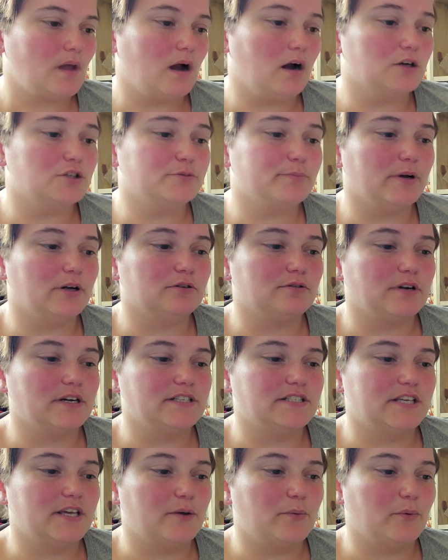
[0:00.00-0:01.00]
Archibald
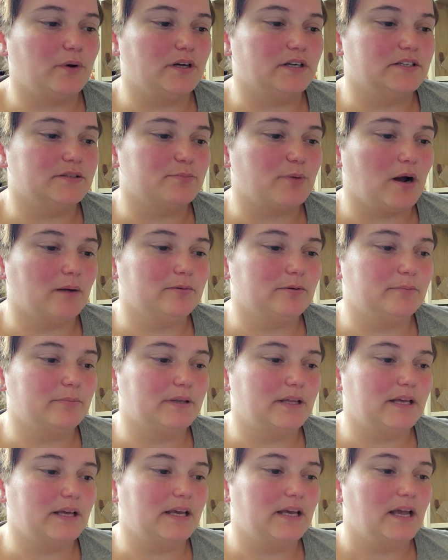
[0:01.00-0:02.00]
Gracie was
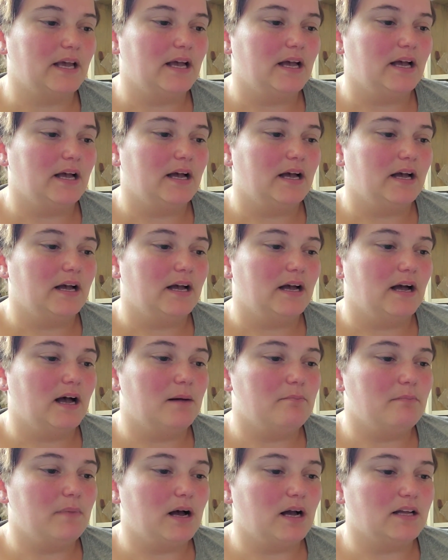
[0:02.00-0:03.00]
probably
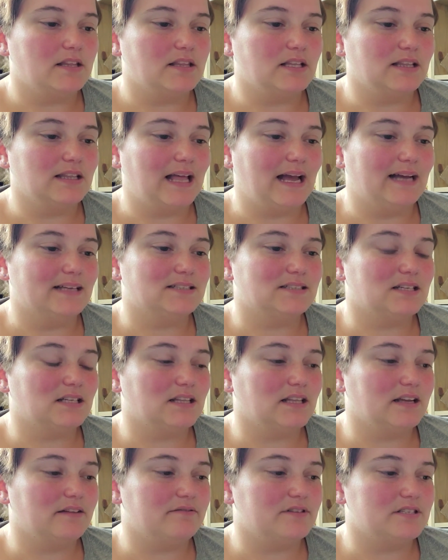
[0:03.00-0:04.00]
among the last to
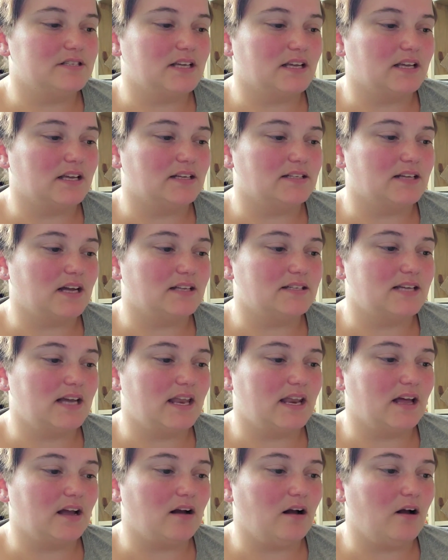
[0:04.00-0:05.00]
leave the sinking
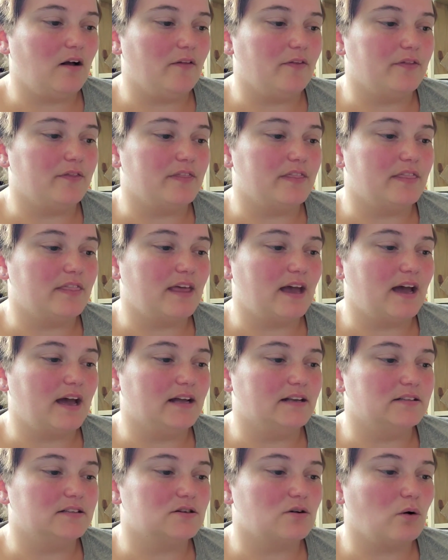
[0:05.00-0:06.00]
Titanic on
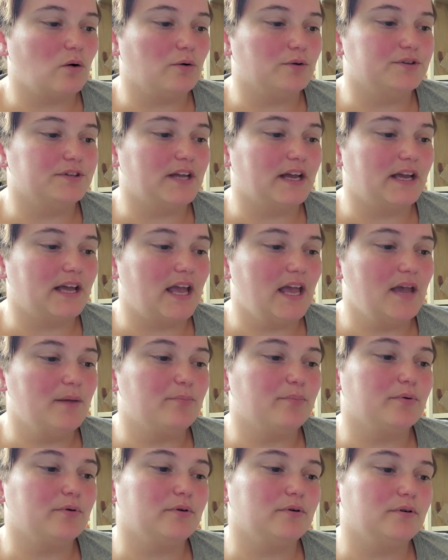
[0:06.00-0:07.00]
that cold night
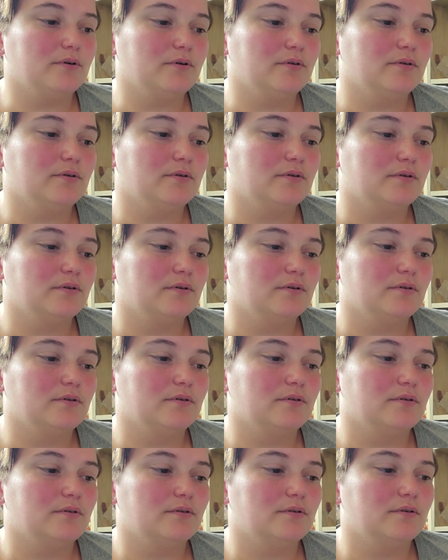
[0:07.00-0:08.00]

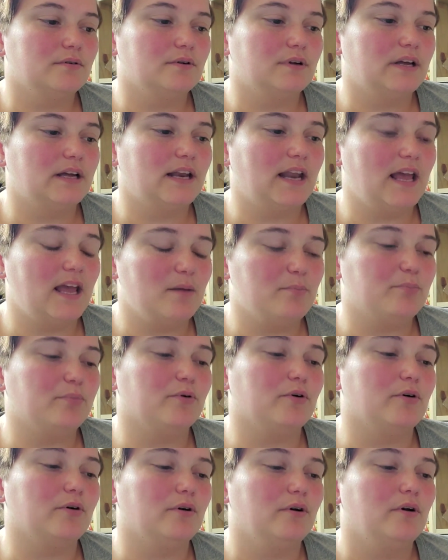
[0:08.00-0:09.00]
in
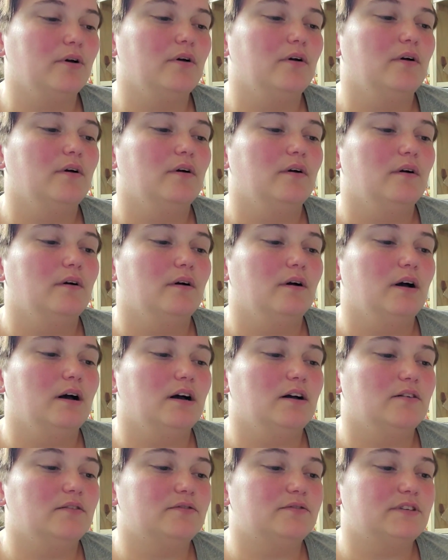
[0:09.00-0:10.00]
April
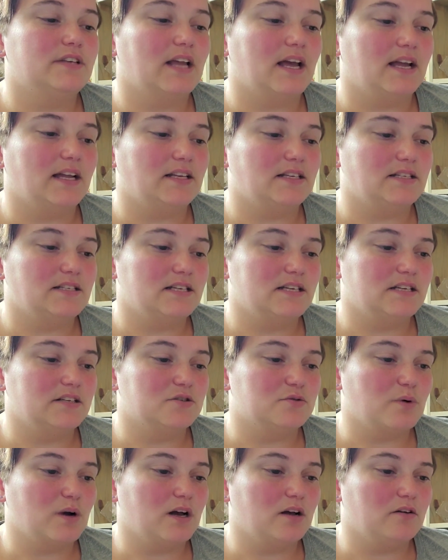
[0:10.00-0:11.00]
of
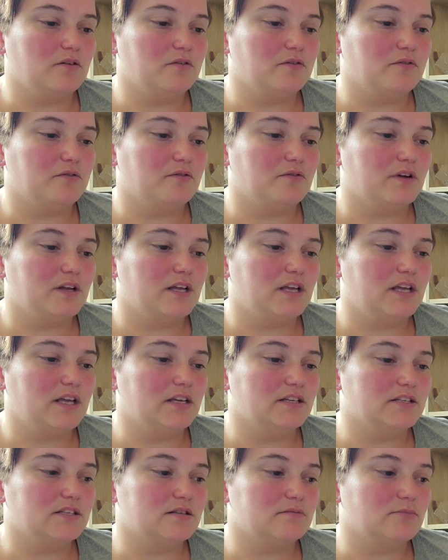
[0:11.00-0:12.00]
1912. He
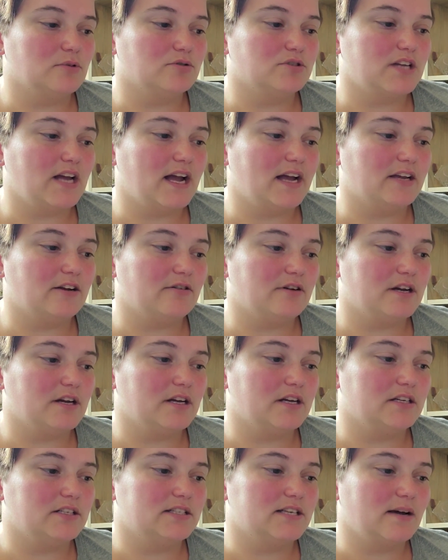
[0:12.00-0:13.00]
is the most
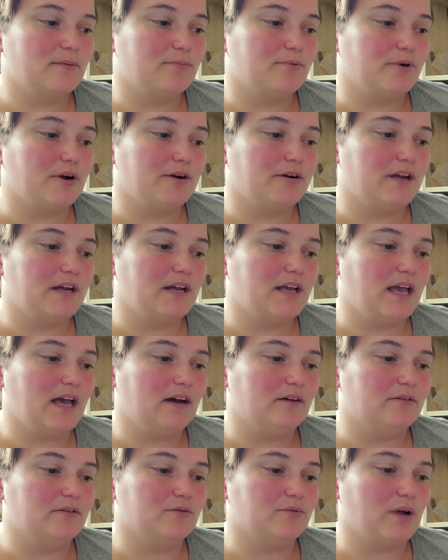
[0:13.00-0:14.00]
accurate contemporary
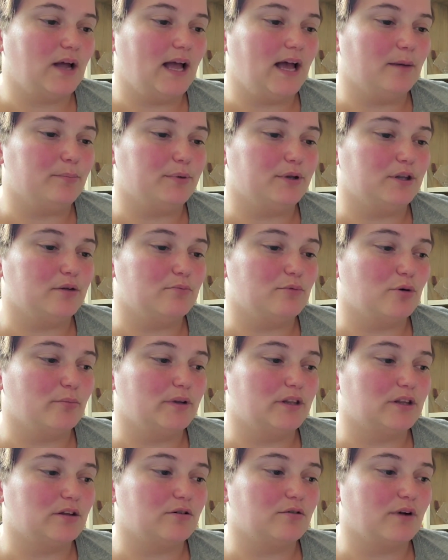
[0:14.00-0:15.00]
account of what happened the
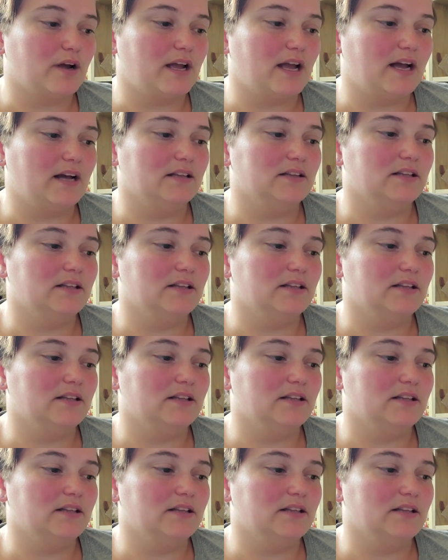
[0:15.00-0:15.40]
moment the great